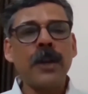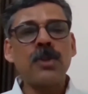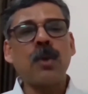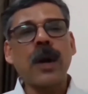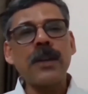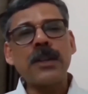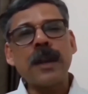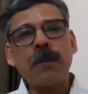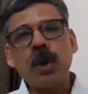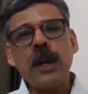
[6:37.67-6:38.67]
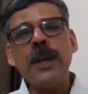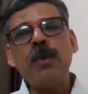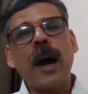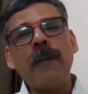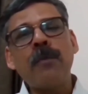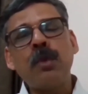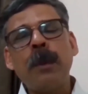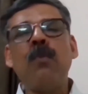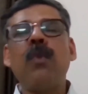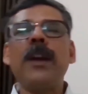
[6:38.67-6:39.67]
So conceptually, you have to be
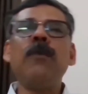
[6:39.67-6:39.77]
very,